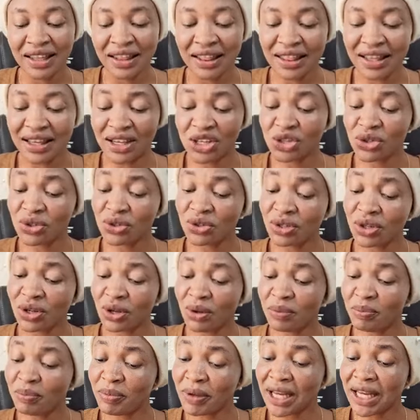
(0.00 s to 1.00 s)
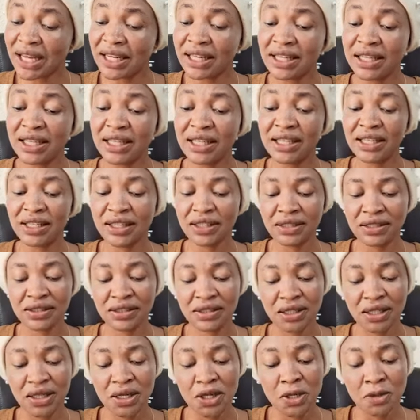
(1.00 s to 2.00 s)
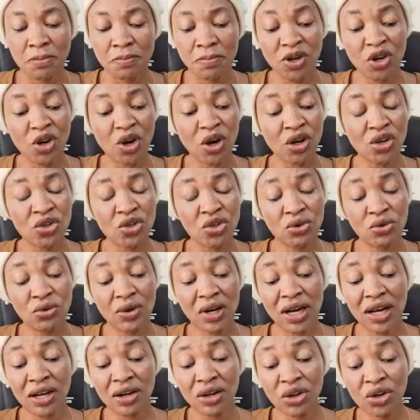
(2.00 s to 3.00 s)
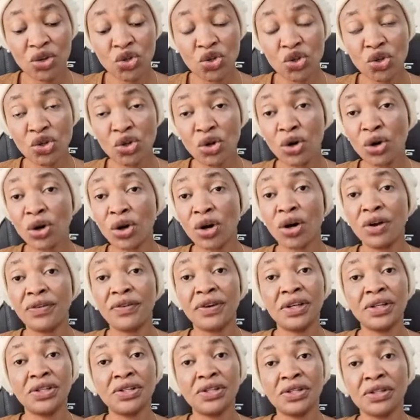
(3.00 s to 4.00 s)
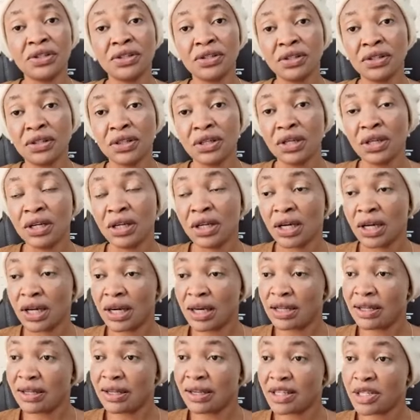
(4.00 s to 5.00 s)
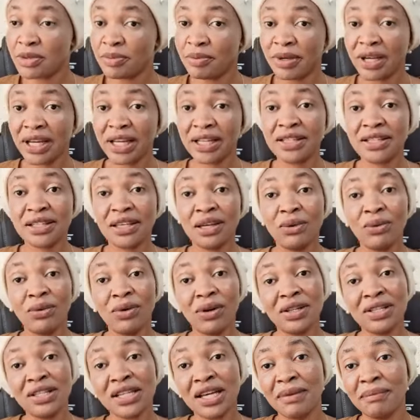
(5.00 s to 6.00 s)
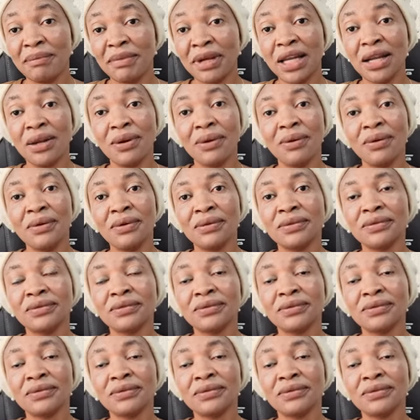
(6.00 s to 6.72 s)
They should not panic because you cannot sow orange and expect a watermelon.